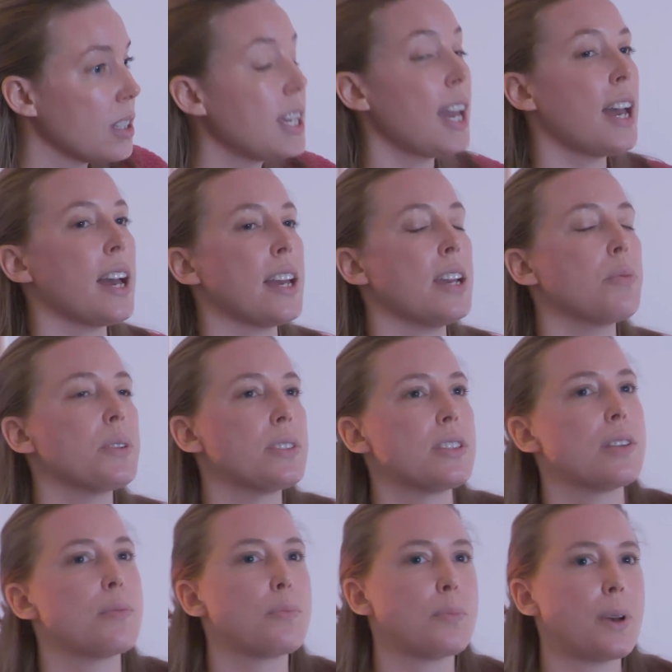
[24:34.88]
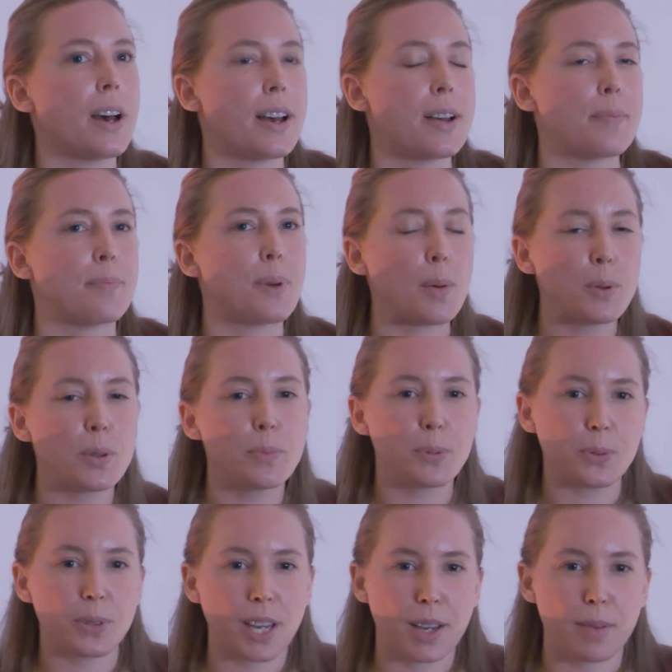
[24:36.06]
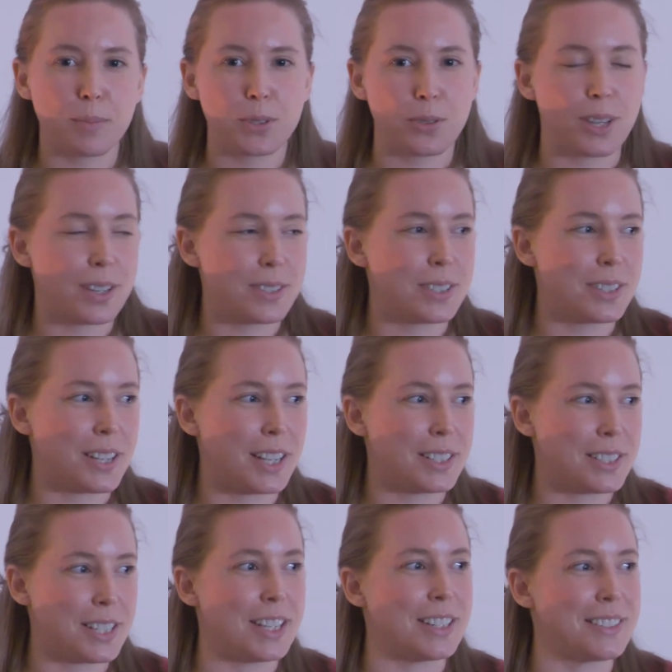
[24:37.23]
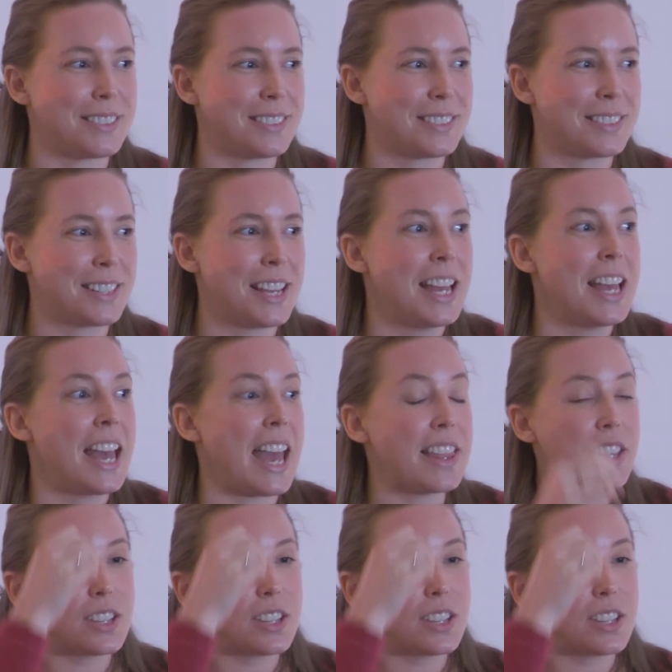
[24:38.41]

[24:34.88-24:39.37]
Yeah, it was the Bubble Bootcamp 2019. Okay. And the